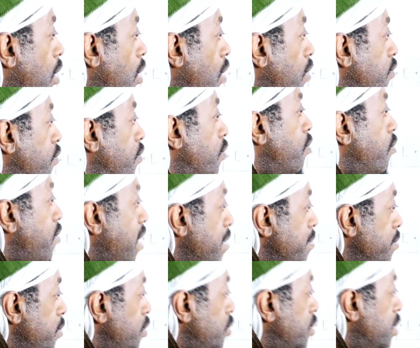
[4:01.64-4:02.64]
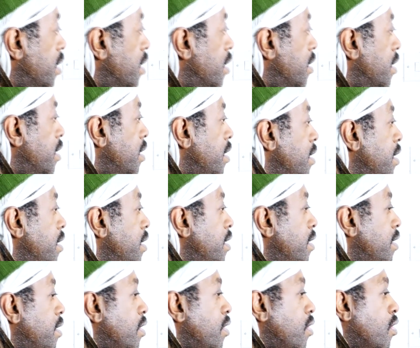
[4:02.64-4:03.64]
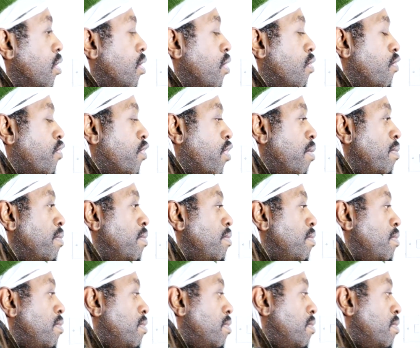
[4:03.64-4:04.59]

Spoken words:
of rap music from